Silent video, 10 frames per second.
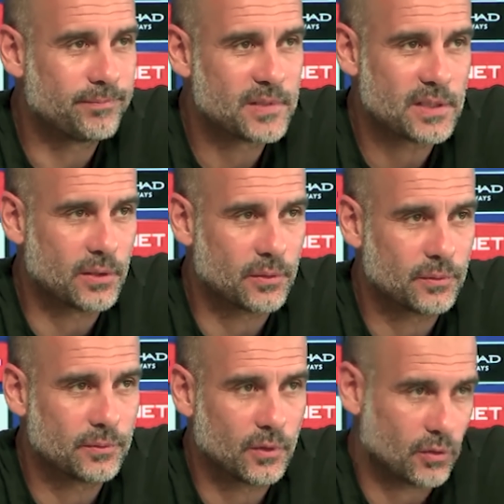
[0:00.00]
So
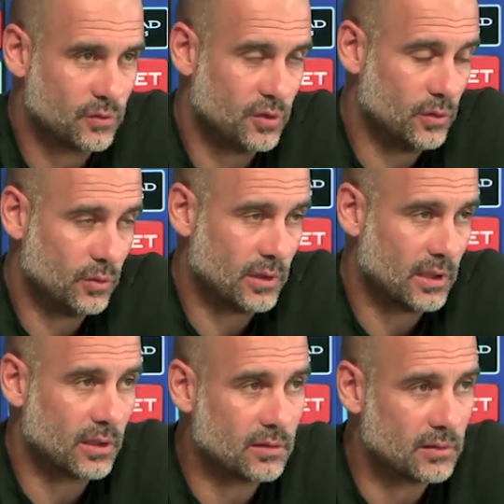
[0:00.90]
we'll continue
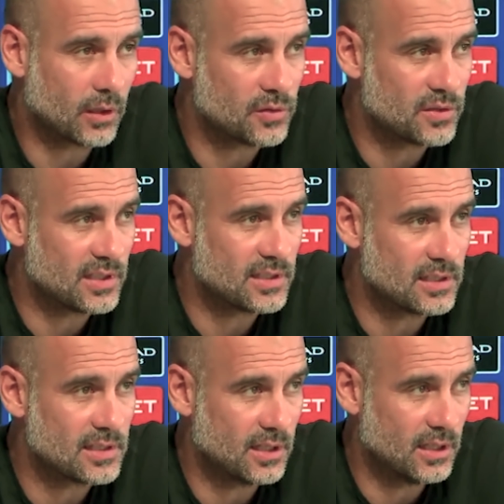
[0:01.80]
the
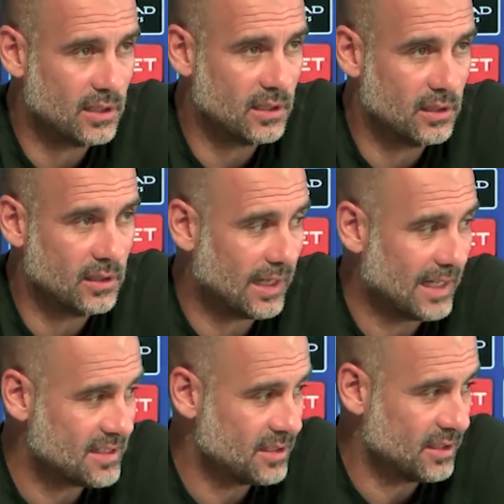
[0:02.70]
consistency in the
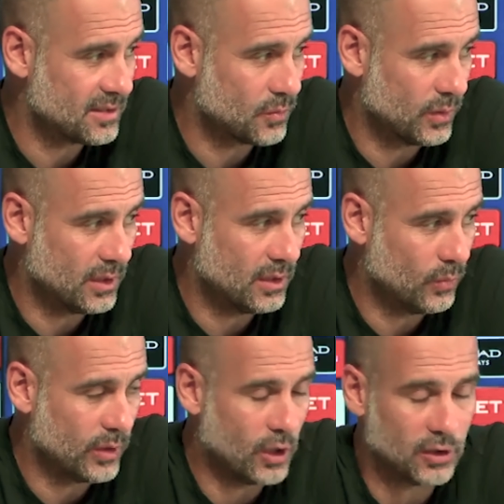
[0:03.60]
last years we
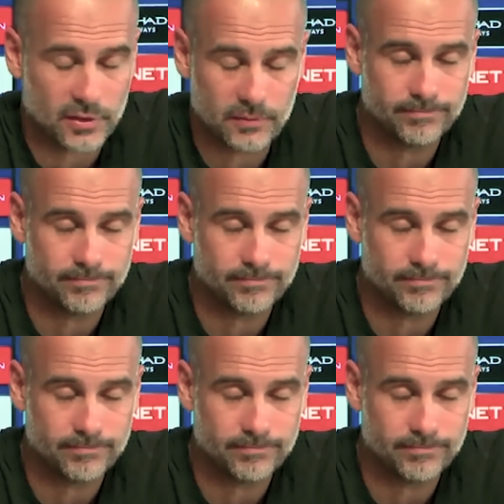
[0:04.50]
got.